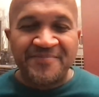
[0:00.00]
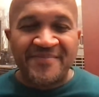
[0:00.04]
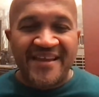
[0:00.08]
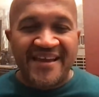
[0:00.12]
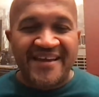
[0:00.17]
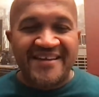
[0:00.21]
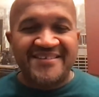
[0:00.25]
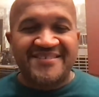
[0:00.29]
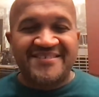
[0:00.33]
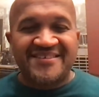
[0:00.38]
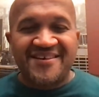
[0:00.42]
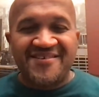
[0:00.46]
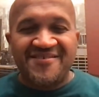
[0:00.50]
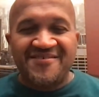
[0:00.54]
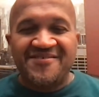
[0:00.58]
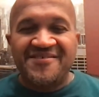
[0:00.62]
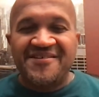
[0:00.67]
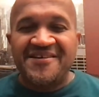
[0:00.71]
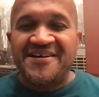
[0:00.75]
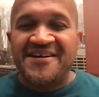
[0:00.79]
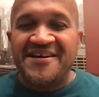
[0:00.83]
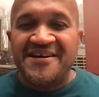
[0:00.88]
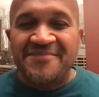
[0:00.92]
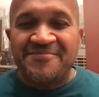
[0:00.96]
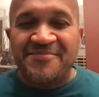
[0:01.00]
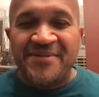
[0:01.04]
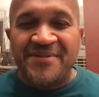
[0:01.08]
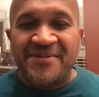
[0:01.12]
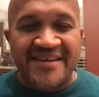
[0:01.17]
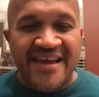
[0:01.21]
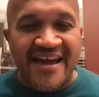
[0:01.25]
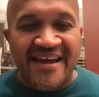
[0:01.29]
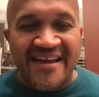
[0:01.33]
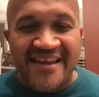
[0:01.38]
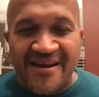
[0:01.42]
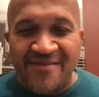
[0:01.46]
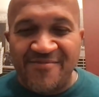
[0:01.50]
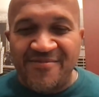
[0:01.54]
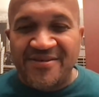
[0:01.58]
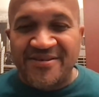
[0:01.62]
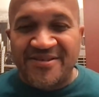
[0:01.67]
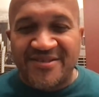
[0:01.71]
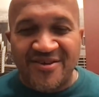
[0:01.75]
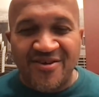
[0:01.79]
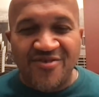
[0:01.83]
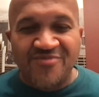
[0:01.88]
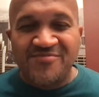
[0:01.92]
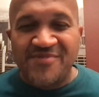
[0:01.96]
And so, but yeah, it was
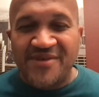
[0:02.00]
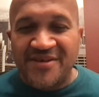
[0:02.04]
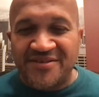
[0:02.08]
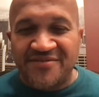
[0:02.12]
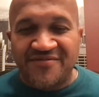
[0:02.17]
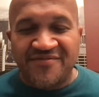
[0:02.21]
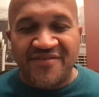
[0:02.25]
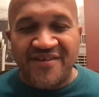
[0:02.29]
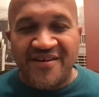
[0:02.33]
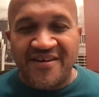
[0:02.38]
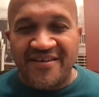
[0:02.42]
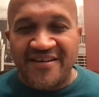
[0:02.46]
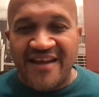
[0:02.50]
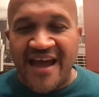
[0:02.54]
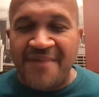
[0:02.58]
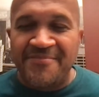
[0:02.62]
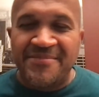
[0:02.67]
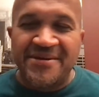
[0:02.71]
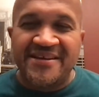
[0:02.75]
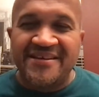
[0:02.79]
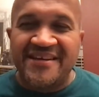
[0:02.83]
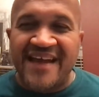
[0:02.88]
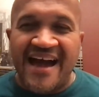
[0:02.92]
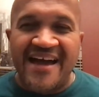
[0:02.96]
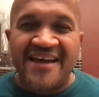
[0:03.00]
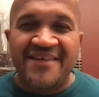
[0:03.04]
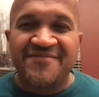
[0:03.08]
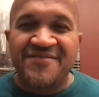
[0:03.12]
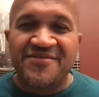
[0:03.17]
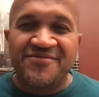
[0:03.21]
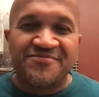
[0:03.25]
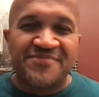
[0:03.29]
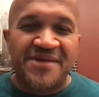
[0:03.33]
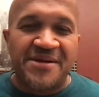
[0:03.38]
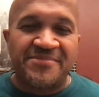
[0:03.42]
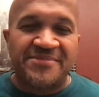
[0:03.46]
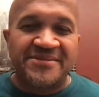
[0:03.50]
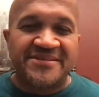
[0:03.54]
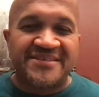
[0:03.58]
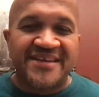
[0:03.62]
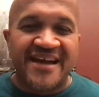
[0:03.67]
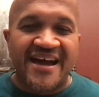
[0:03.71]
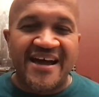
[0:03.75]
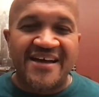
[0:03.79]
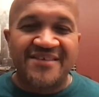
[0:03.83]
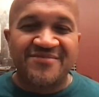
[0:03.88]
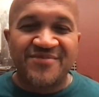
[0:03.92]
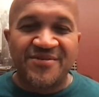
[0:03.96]
so much fun. I mean, I even remember
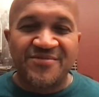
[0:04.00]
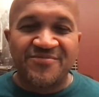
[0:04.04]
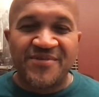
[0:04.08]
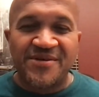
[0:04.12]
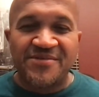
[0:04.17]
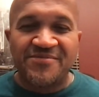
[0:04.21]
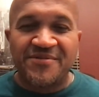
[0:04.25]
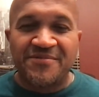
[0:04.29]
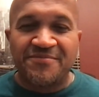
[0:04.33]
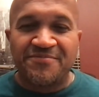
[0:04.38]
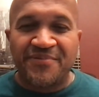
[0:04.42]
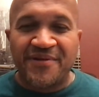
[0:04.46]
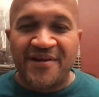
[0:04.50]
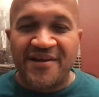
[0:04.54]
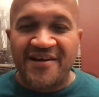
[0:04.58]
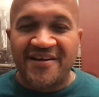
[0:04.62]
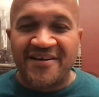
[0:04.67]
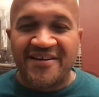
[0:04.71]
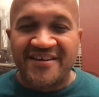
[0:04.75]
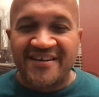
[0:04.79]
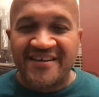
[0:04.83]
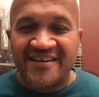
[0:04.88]
times when we would pluck